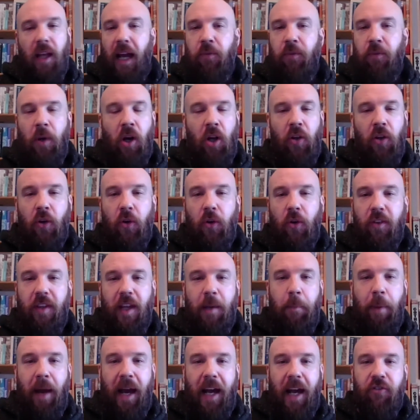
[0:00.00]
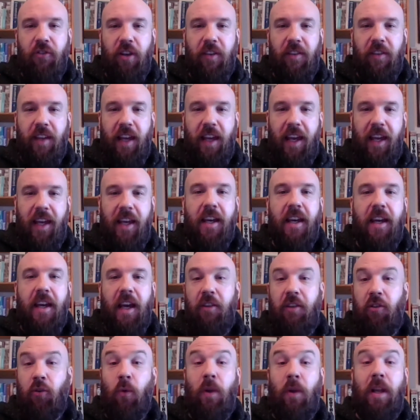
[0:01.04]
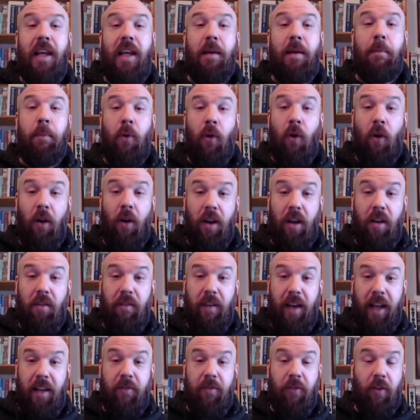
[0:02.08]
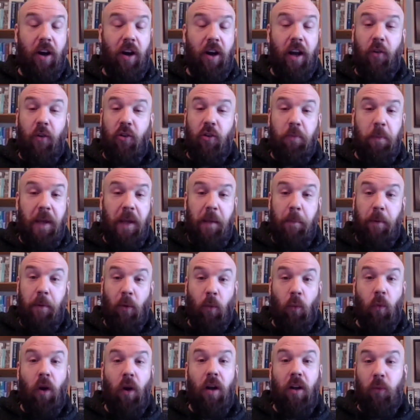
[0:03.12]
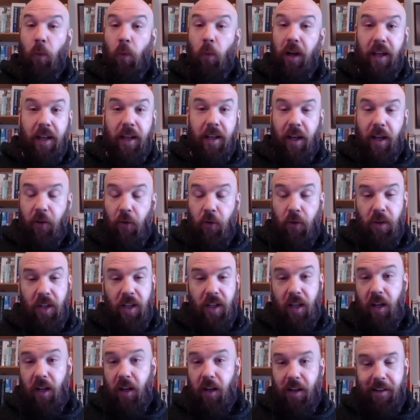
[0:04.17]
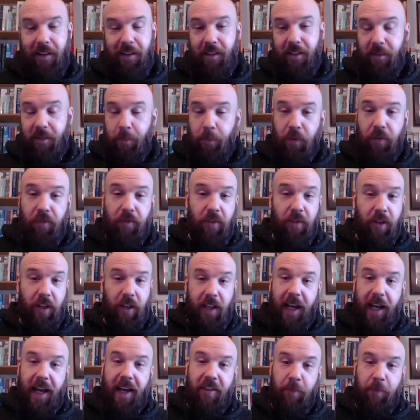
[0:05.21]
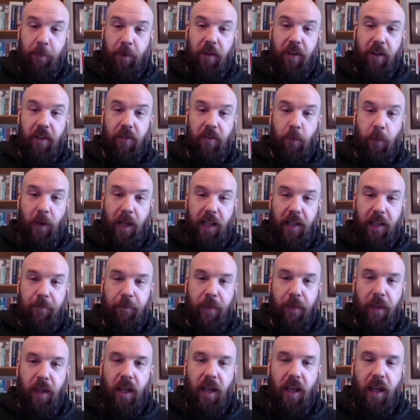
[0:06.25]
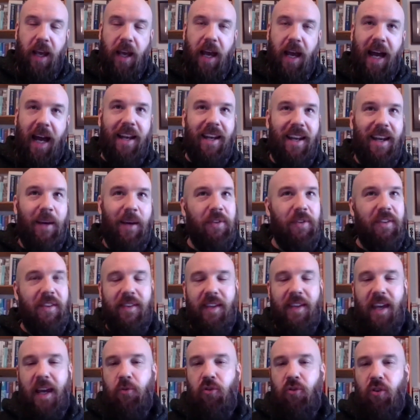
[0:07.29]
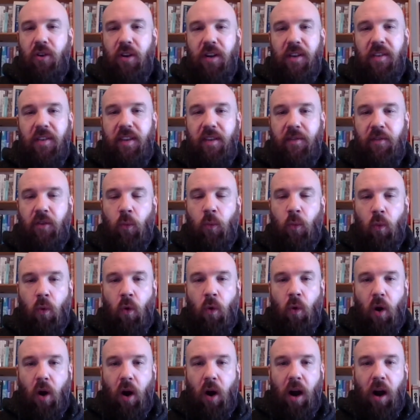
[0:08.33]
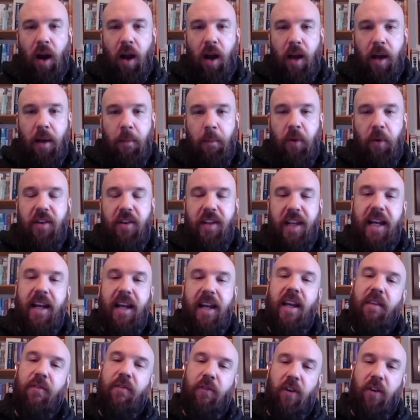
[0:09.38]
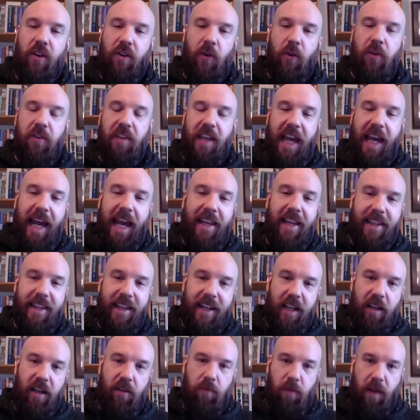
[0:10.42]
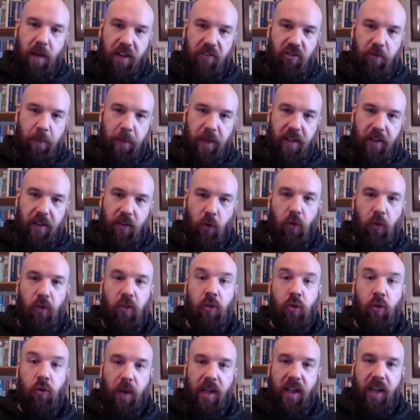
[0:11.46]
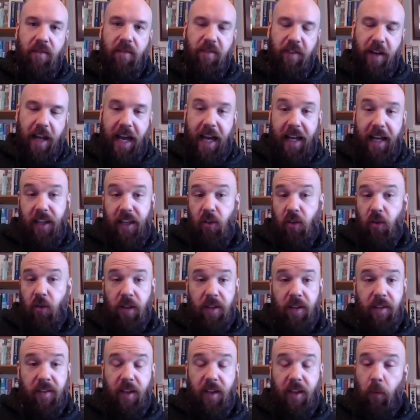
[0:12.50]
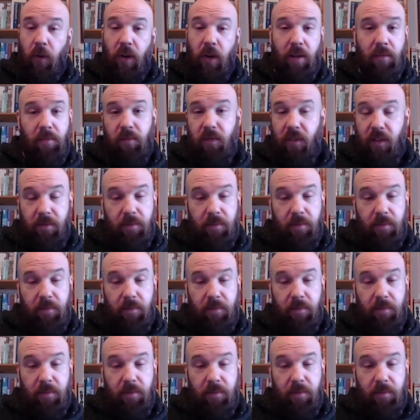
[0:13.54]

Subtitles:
As we all know, St. Patrick's Day is a really important event for Irish people worldwide, not only in Ireland, but for the diaspora as well. And it was the same during the Civil War, particularly for those ethnic regiments, those green flag units that were